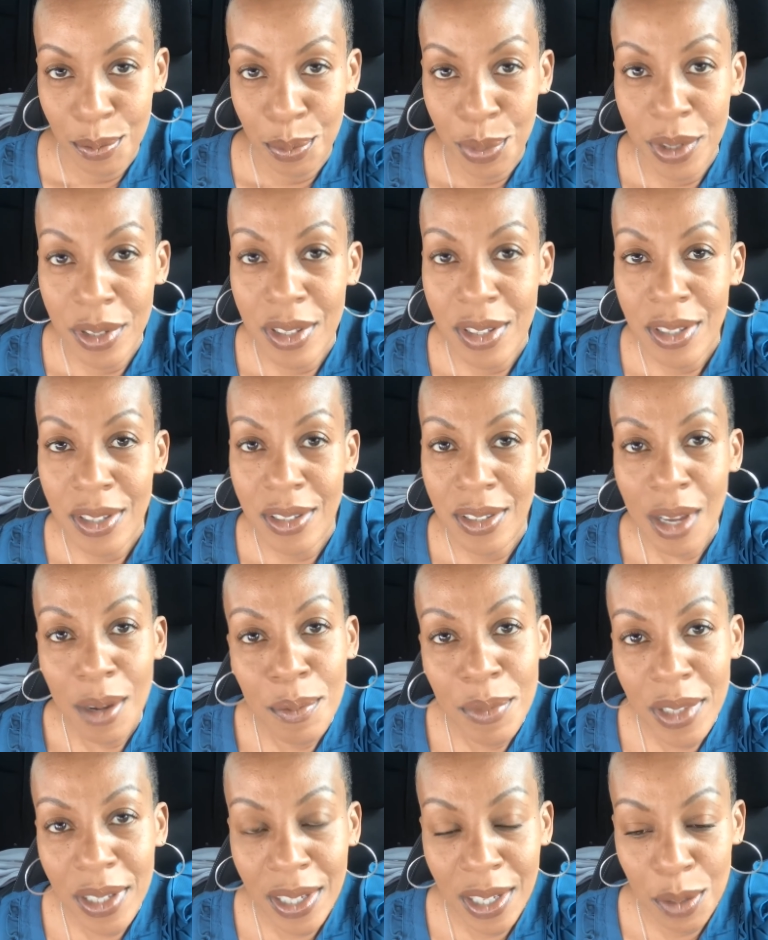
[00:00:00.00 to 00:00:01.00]
Put
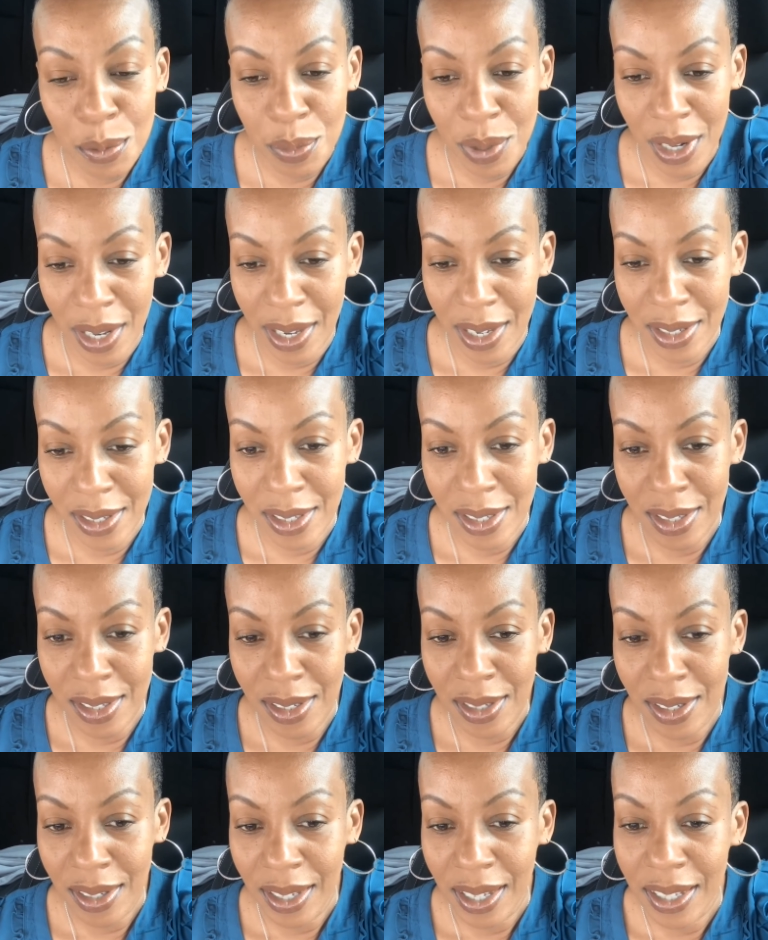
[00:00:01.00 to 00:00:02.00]
something in place
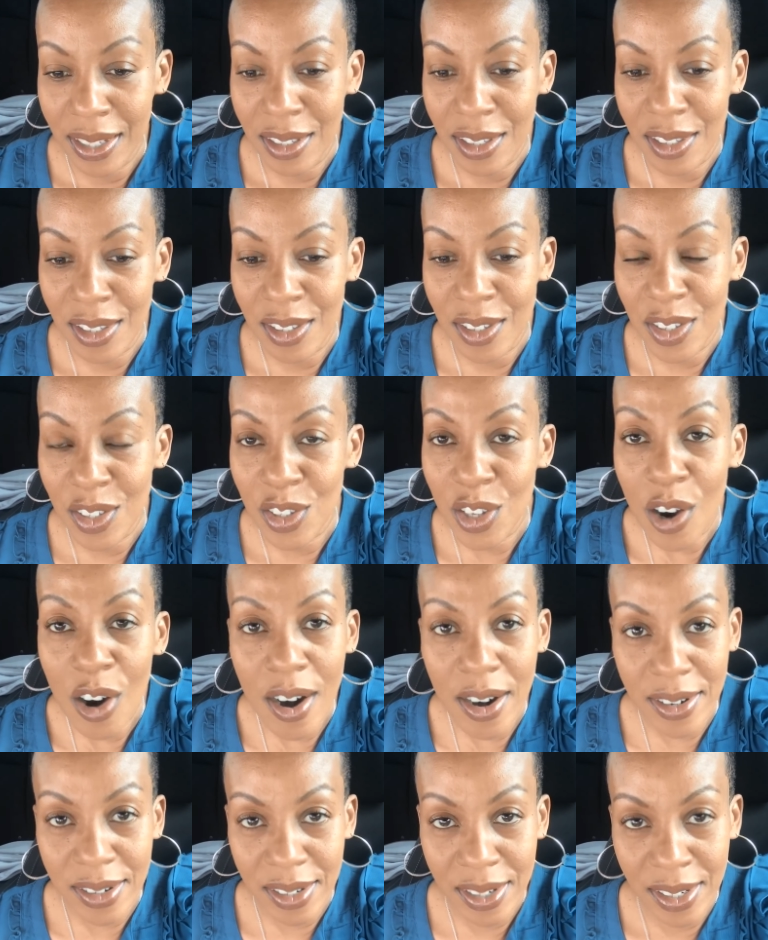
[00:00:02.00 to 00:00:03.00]
and
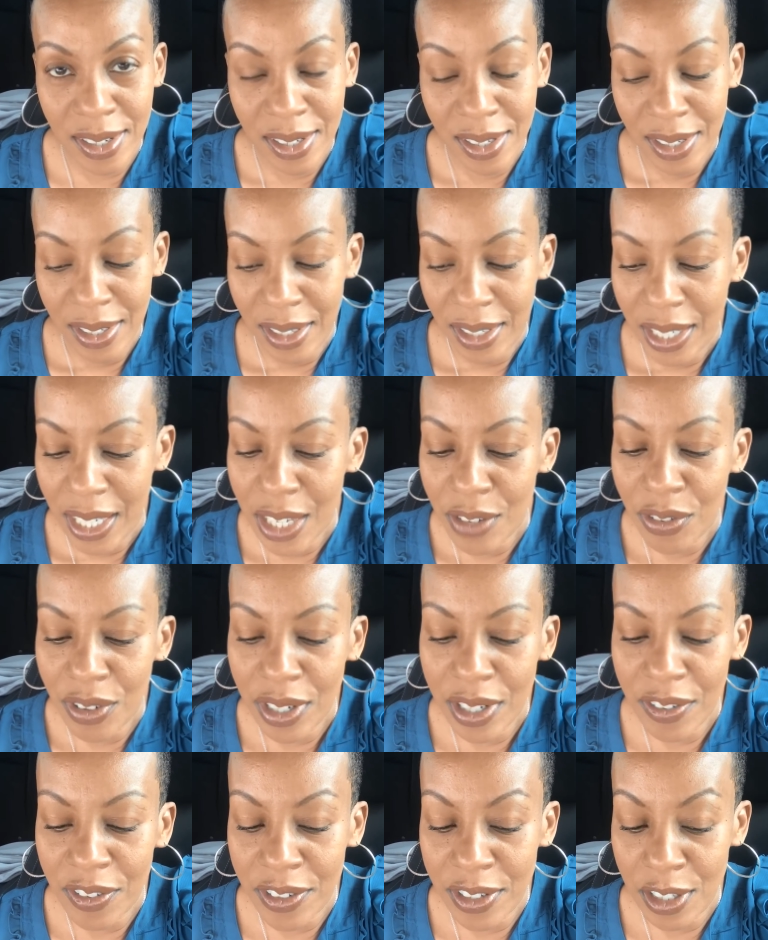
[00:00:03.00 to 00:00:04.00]
start,
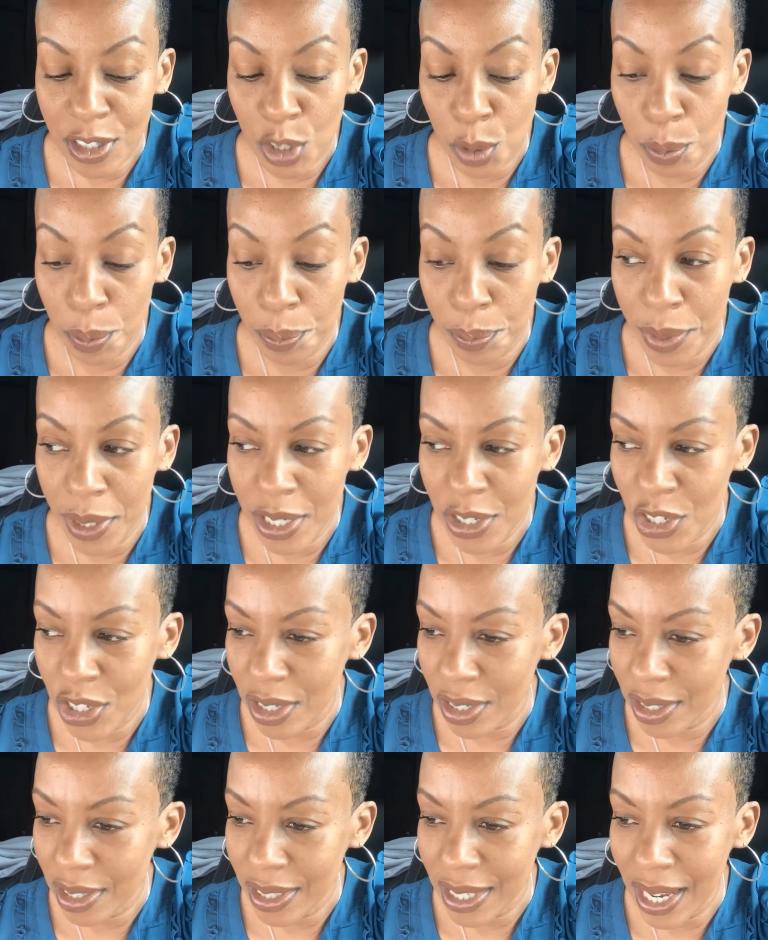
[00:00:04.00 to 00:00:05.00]
even if it's to
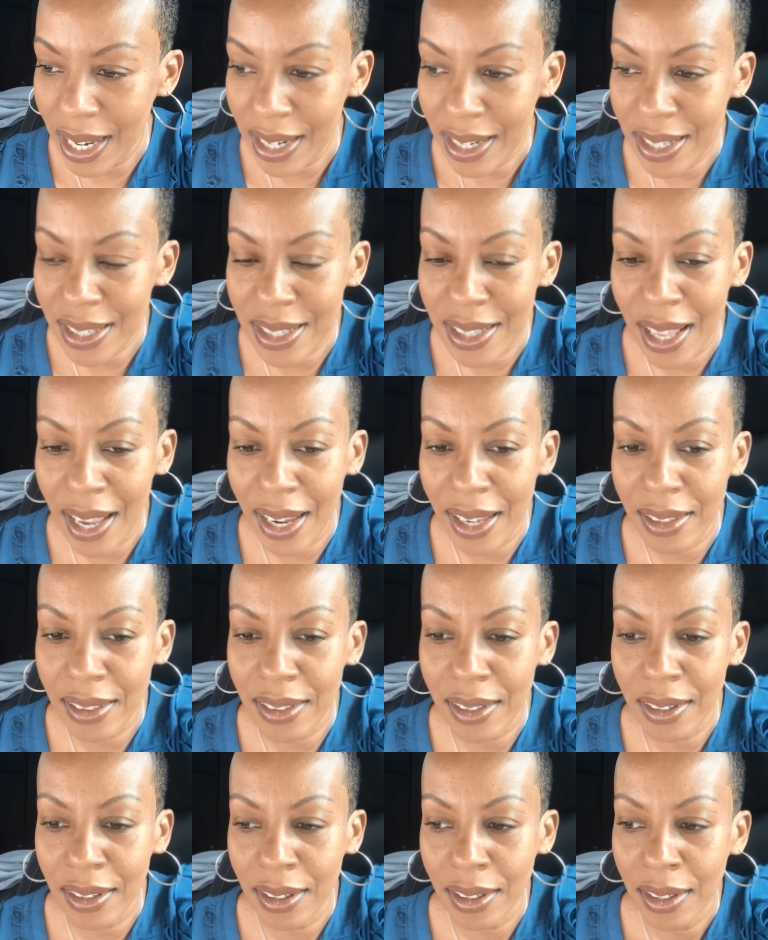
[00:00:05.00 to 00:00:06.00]
budget. That is like
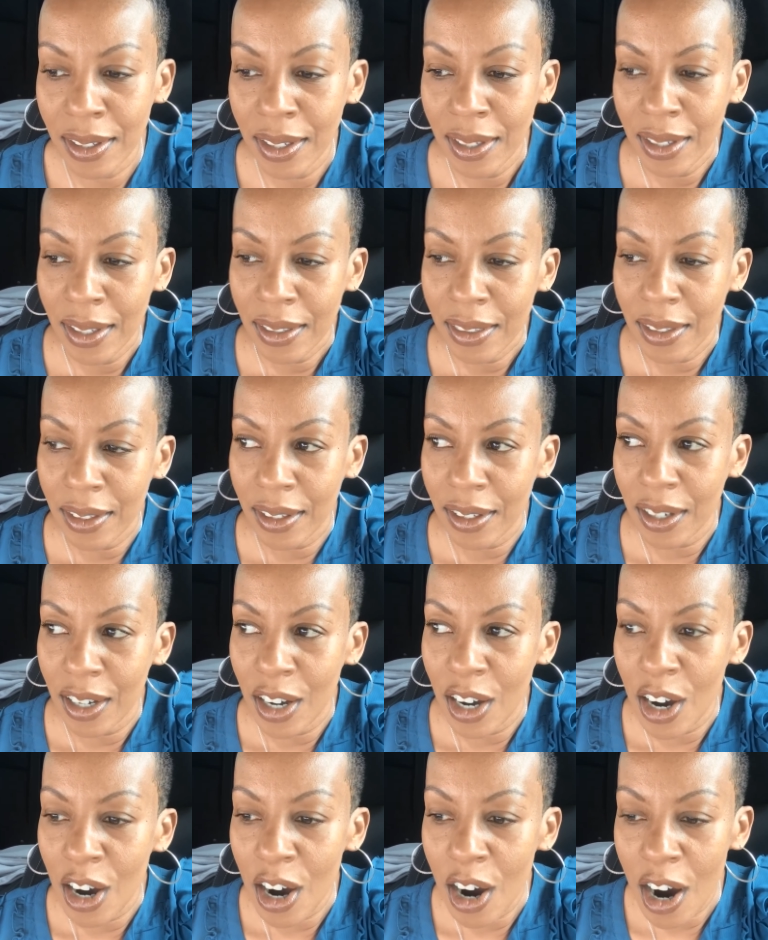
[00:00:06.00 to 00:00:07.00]
the, the
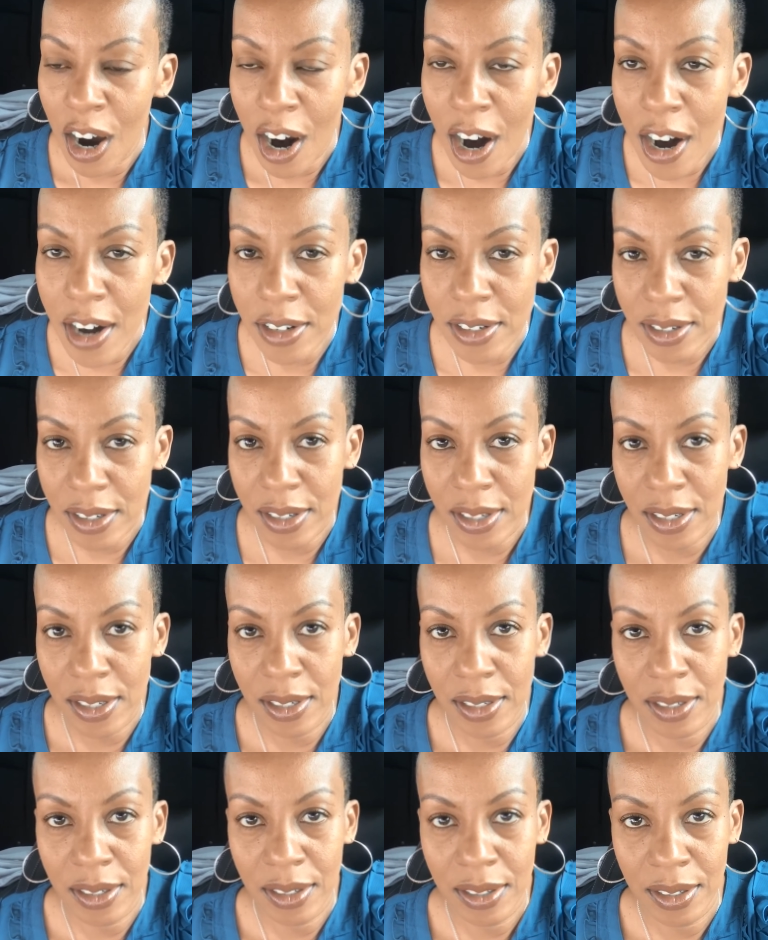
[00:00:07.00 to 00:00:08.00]
heart
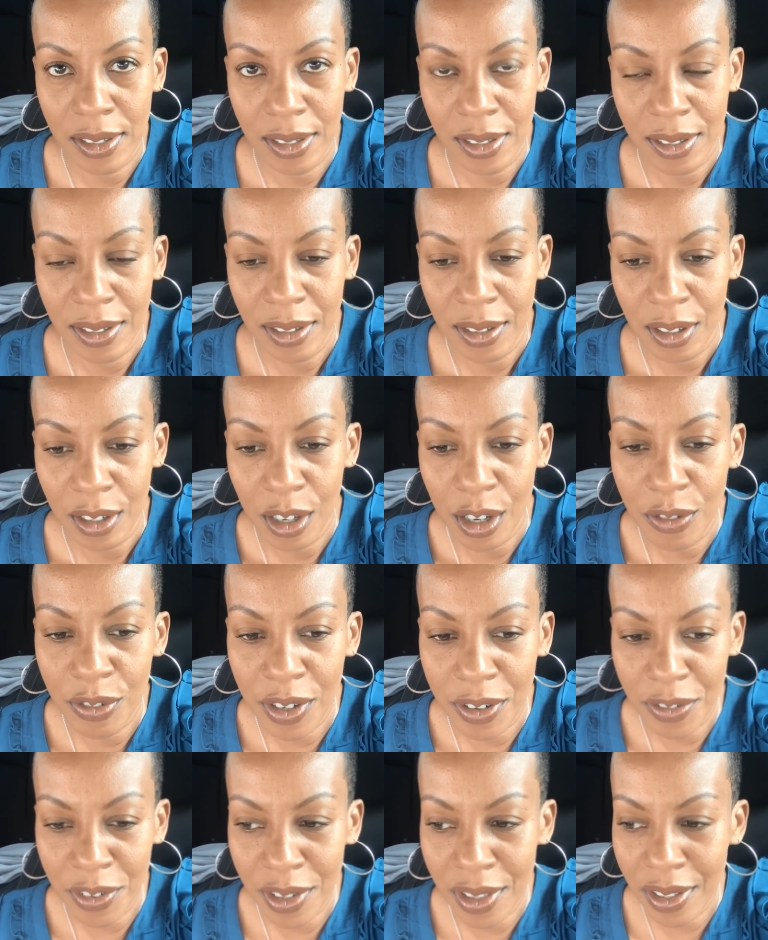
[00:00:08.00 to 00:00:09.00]
of
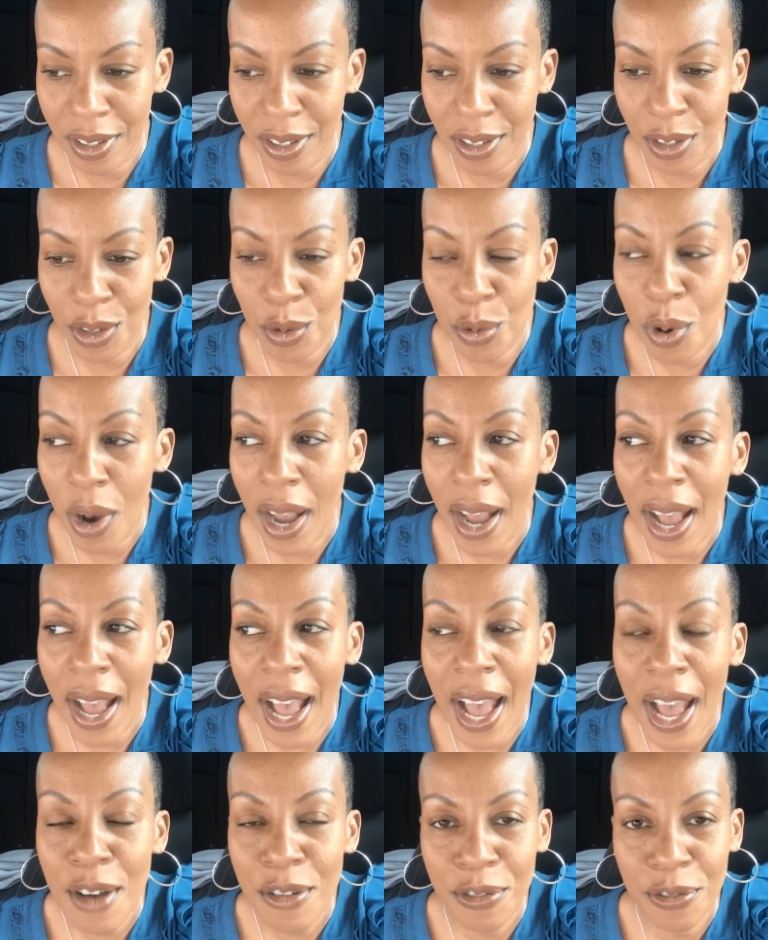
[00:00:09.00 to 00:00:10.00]
everything. You
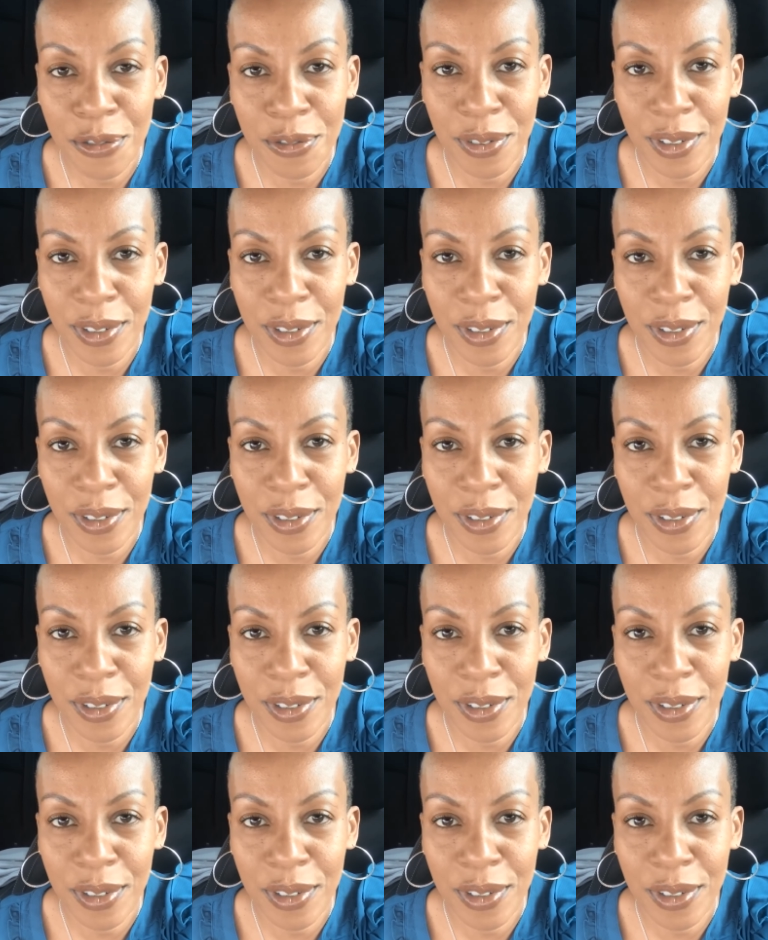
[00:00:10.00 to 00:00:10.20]
have